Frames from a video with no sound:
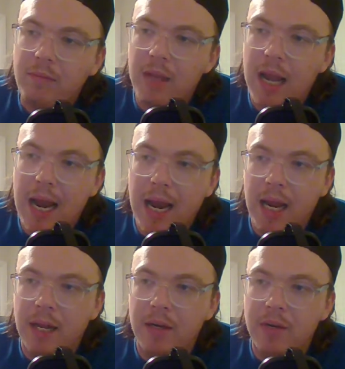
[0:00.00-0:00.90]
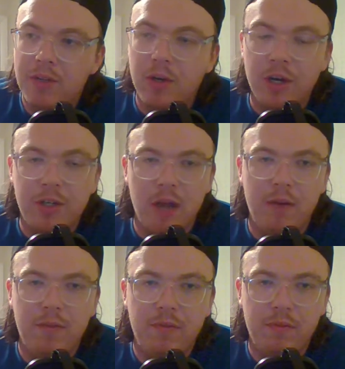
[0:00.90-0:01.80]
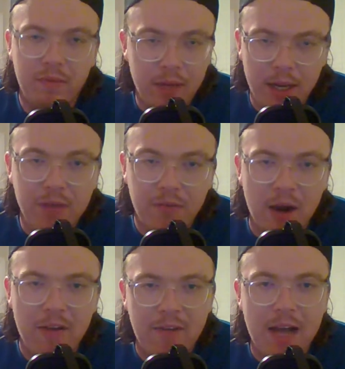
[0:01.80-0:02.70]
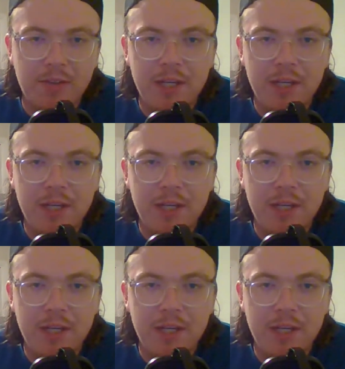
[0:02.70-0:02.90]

And Sergachev, he's very fast.